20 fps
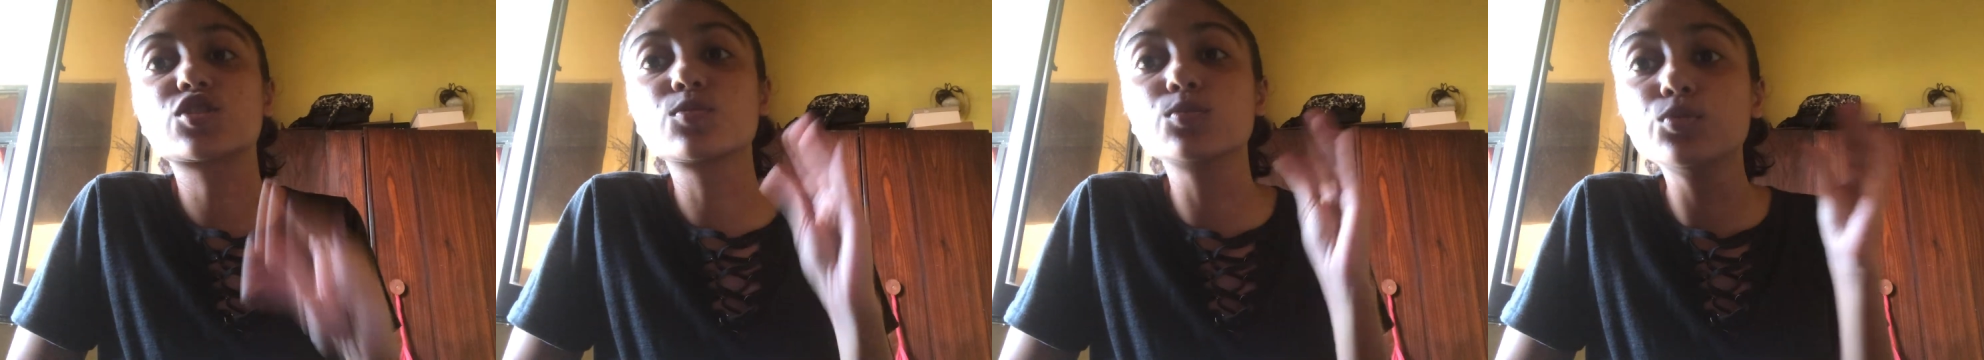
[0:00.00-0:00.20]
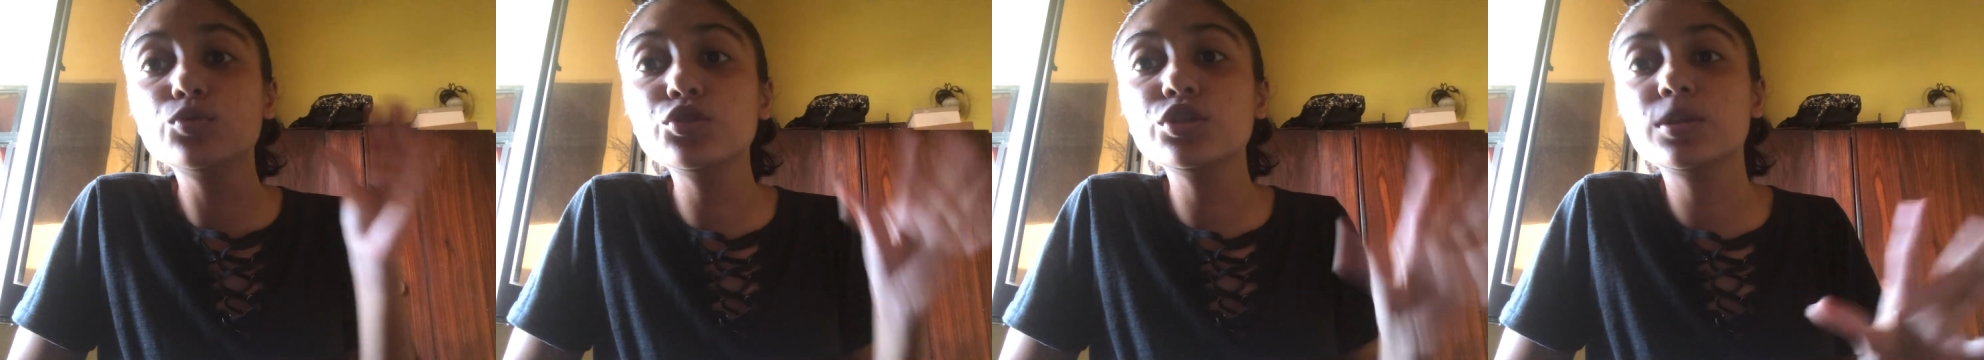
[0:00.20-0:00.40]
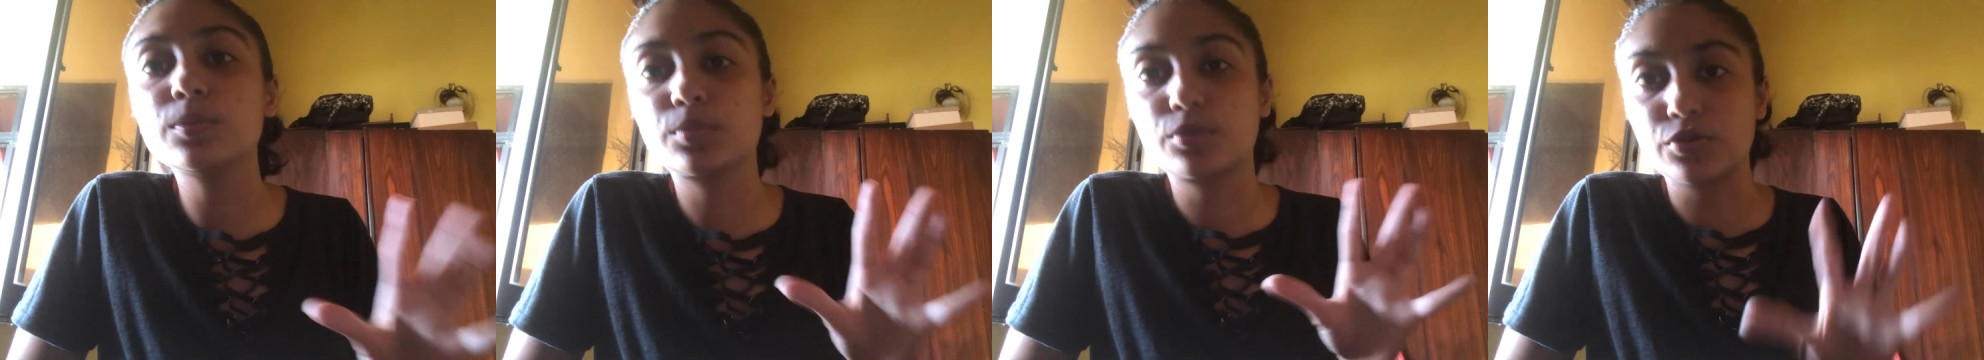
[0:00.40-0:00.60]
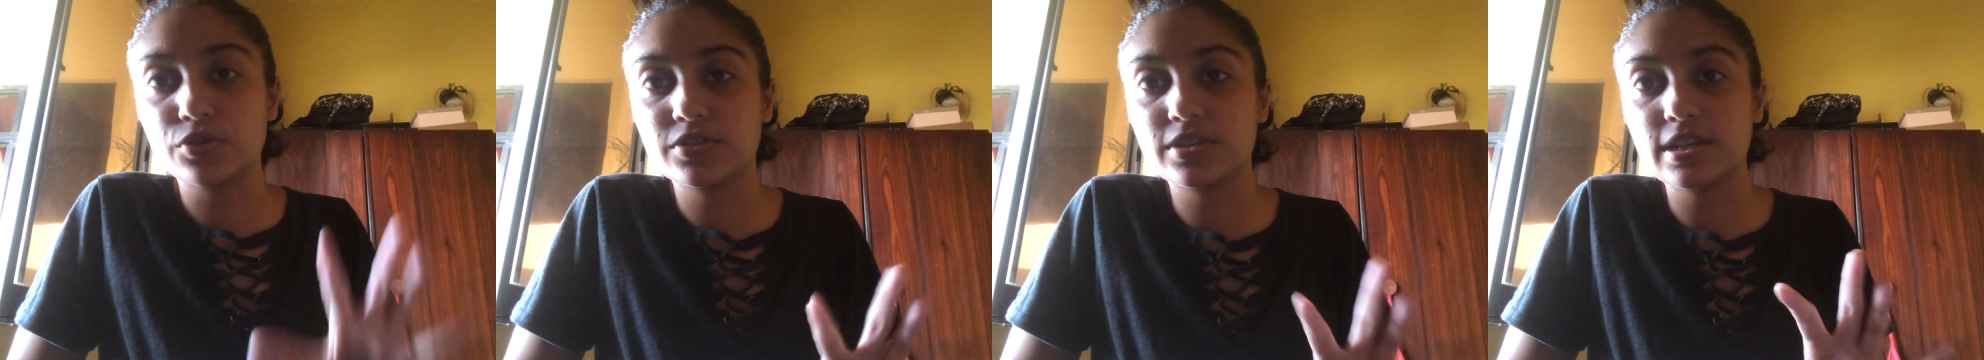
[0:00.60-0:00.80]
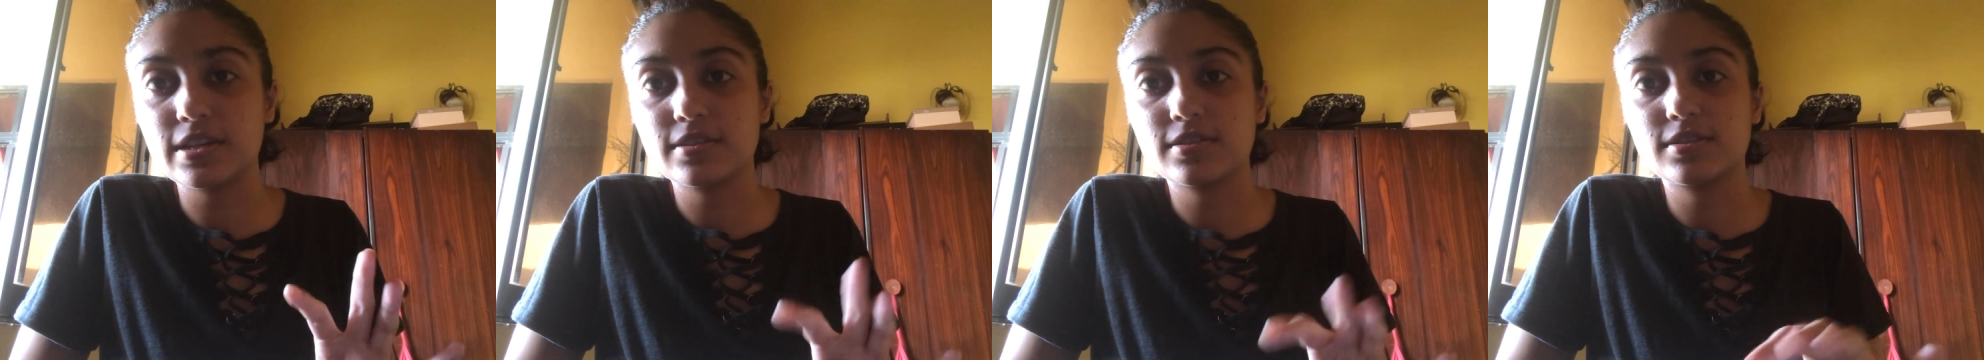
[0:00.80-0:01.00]
smoother
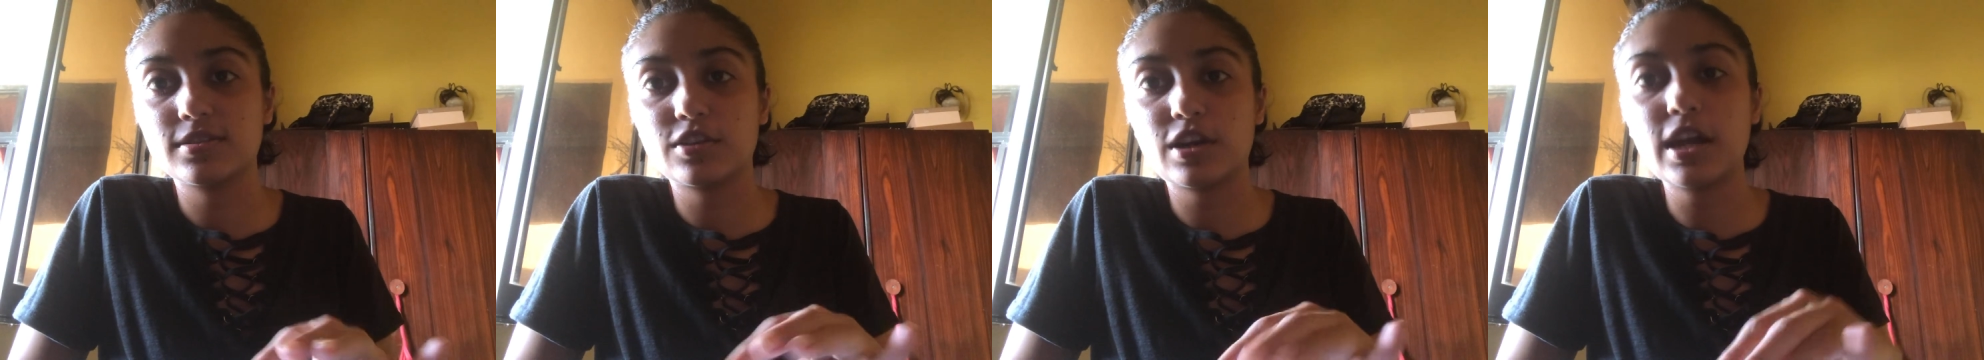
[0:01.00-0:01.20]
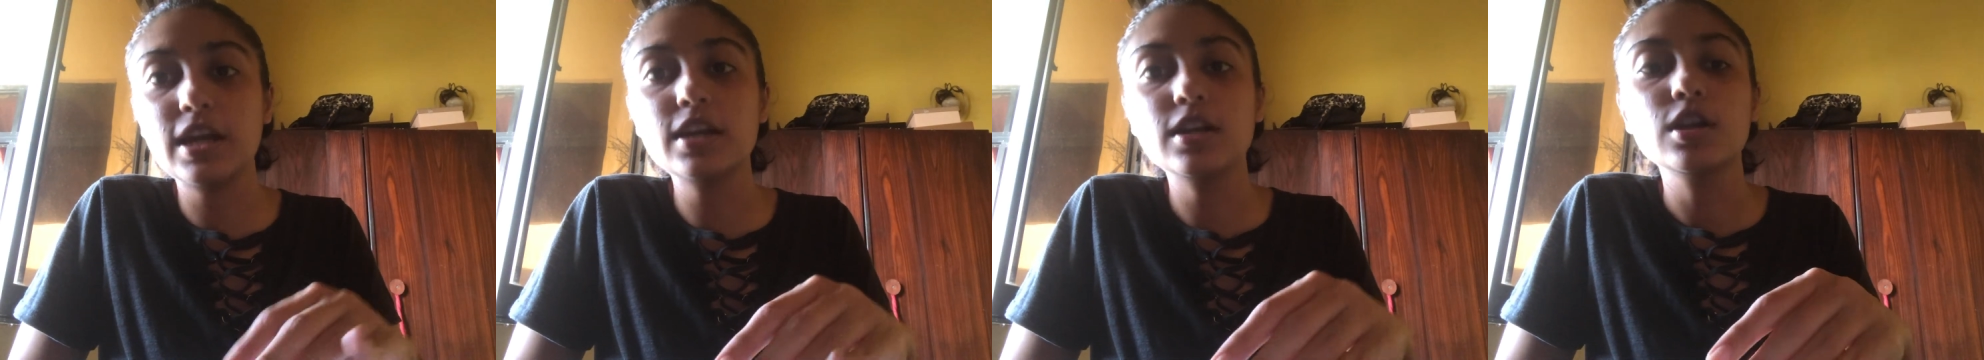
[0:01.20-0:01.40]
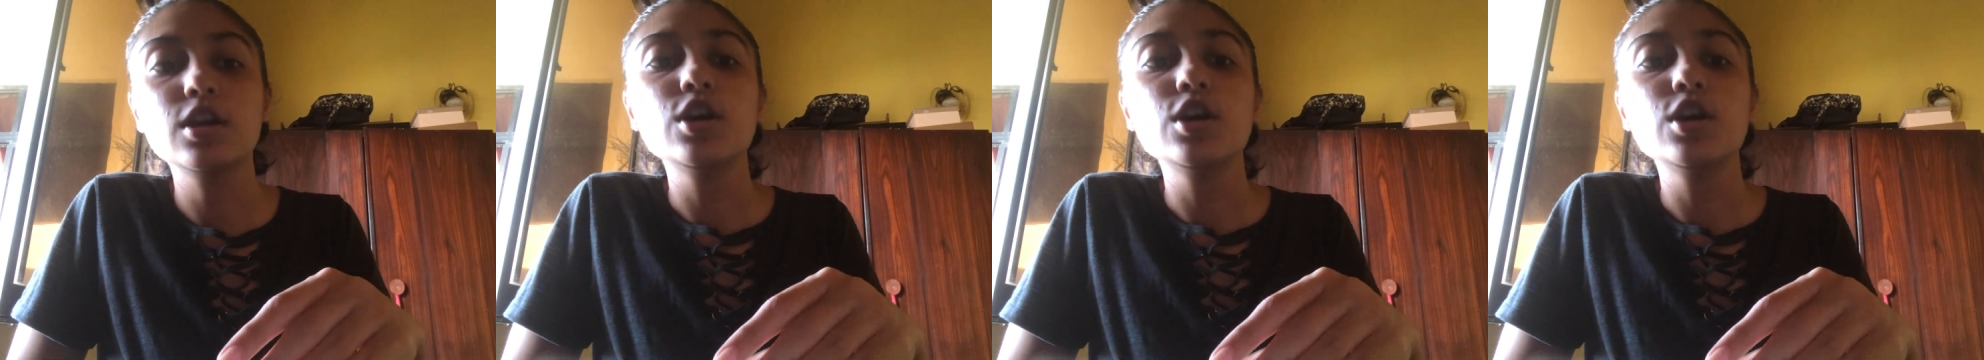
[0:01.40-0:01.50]
process, right?